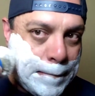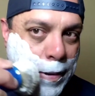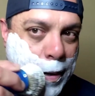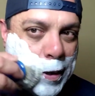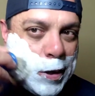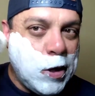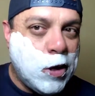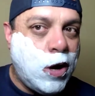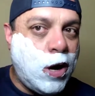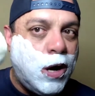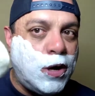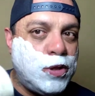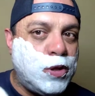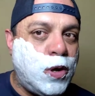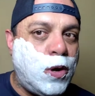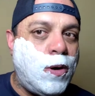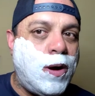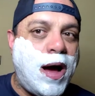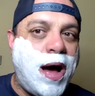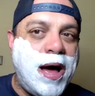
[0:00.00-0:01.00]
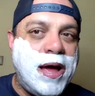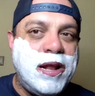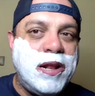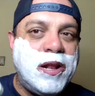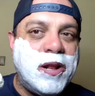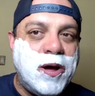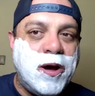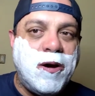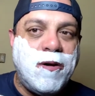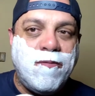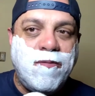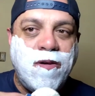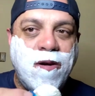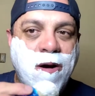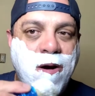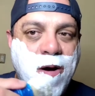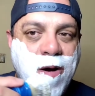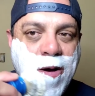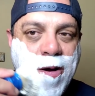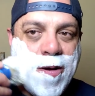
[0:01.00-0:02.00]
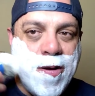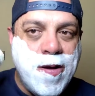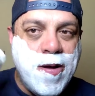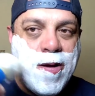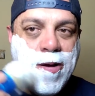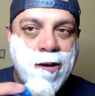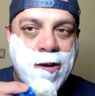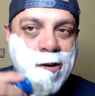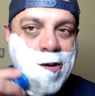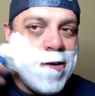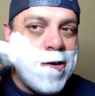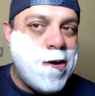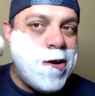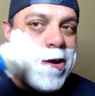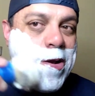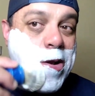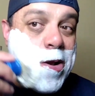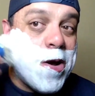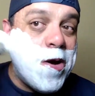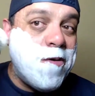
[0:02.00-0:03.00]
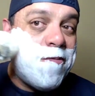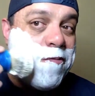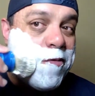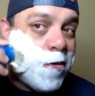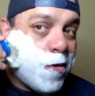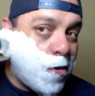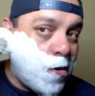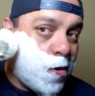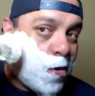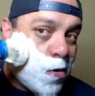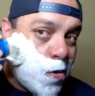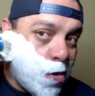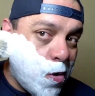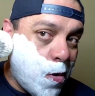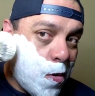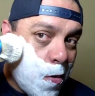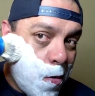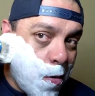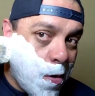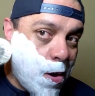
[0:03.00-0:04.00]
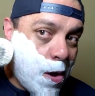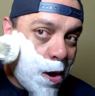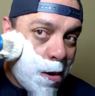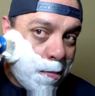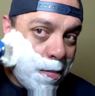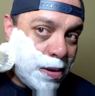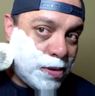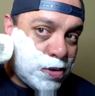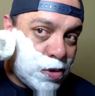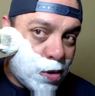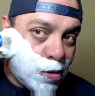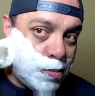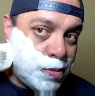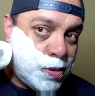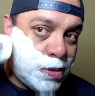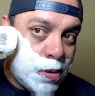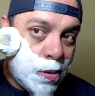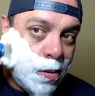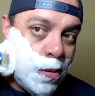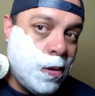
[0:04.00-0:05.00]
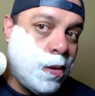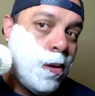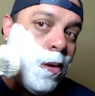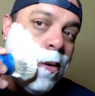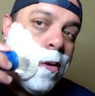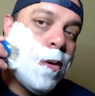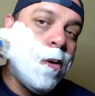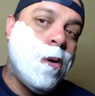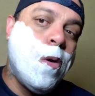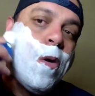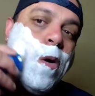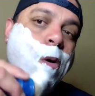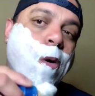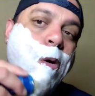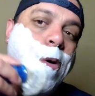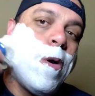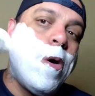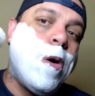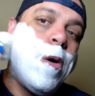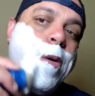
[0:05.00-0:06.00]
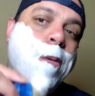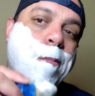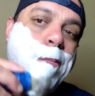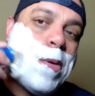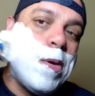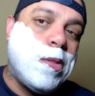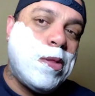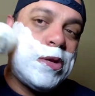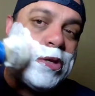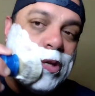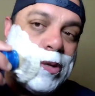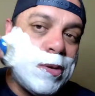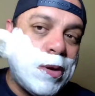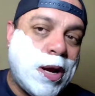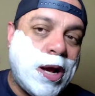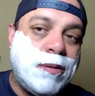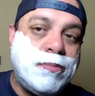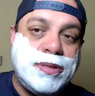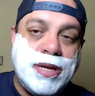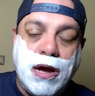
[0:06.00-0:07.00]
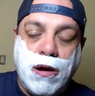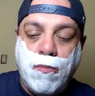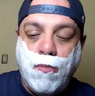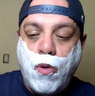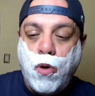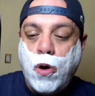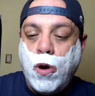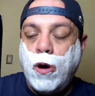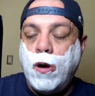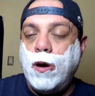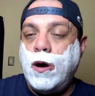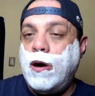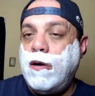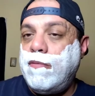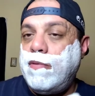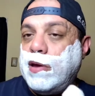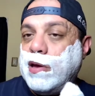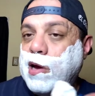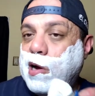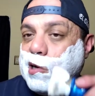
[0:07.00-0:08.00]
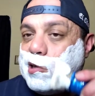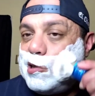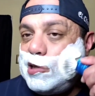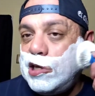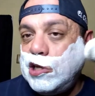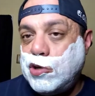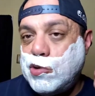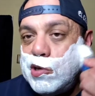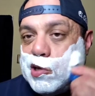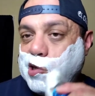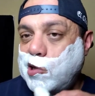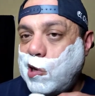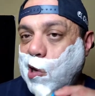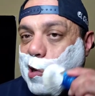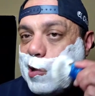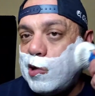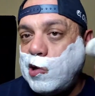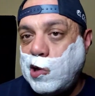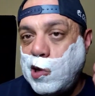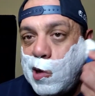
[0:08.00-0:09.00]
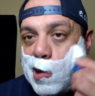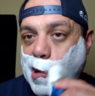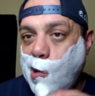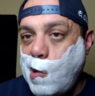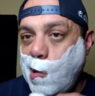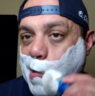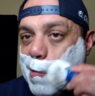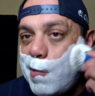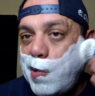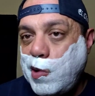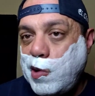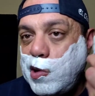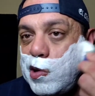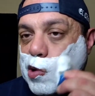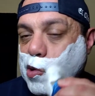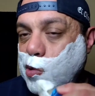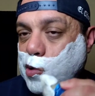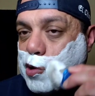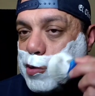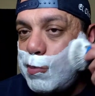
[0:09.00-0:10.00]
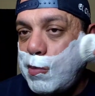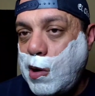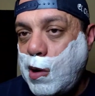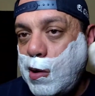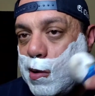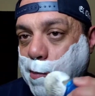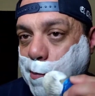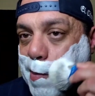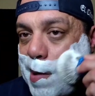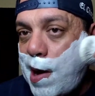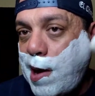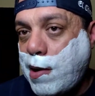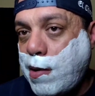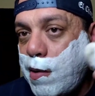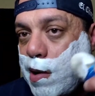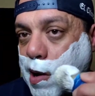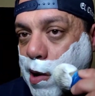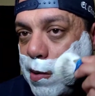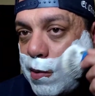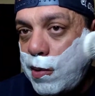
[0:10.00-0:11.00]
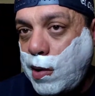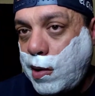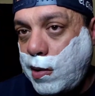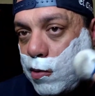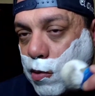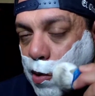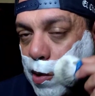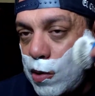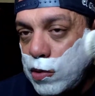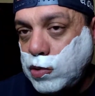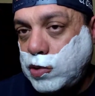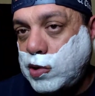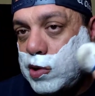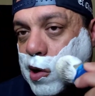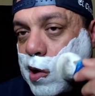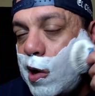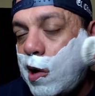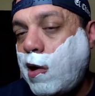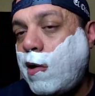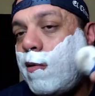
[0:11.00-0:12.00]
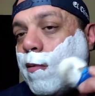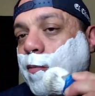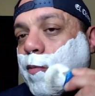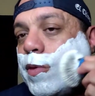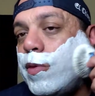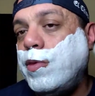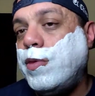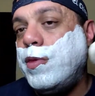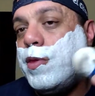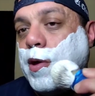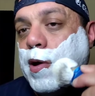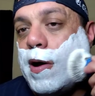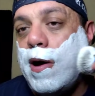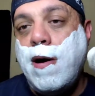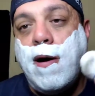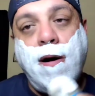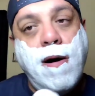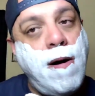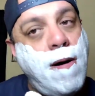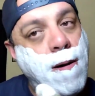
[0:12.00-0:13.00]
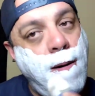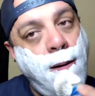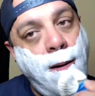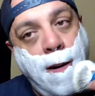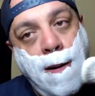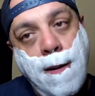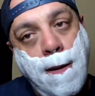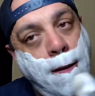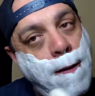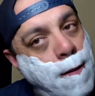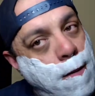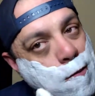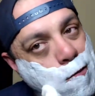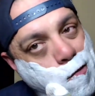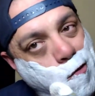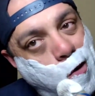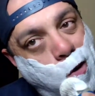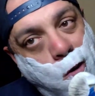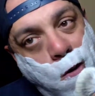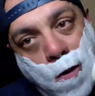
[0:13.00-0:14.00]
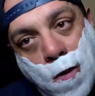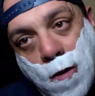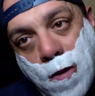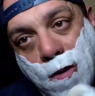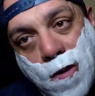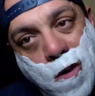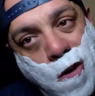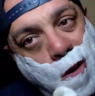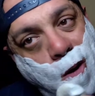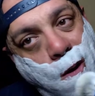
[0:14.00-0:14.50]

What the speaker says: And you all know I love floral in my soaps. But this comes out more of a citrus scent, but you do smell the background notes of the floral